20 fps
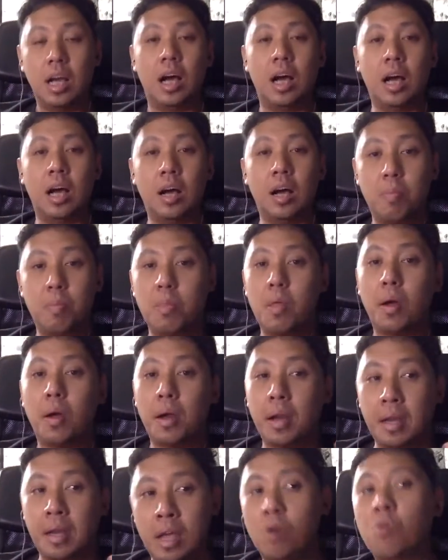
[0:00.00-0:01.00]
uh,
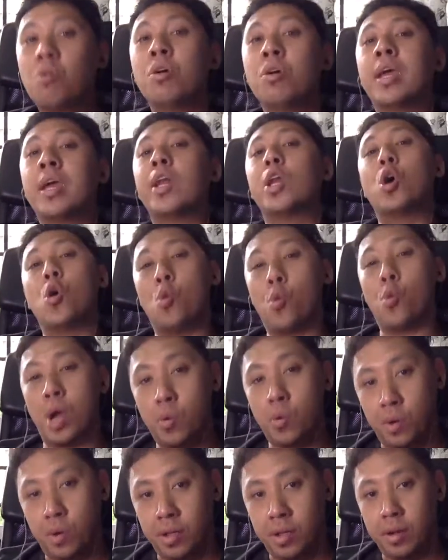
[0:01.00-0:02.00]
they're going to get away
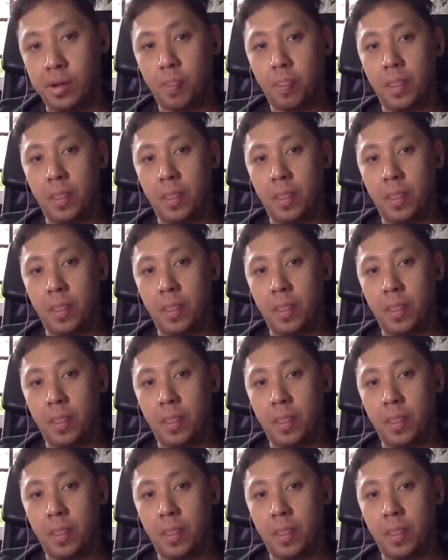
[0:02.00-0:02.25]
with it.